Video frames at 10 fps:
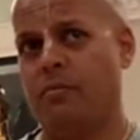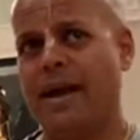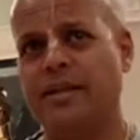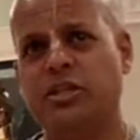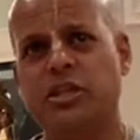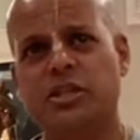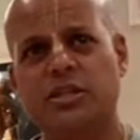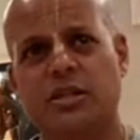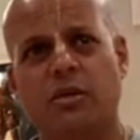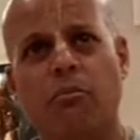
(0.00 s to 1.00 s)
By
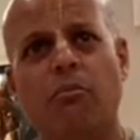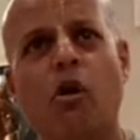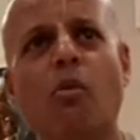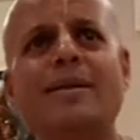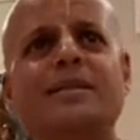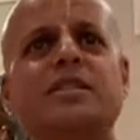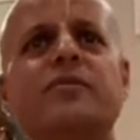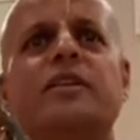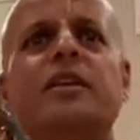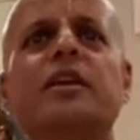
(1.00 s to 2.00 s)
just moments
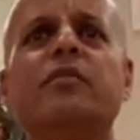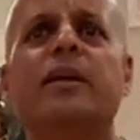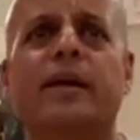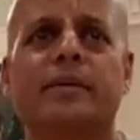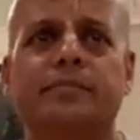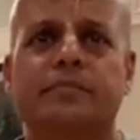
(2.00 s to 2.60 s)
of hearing,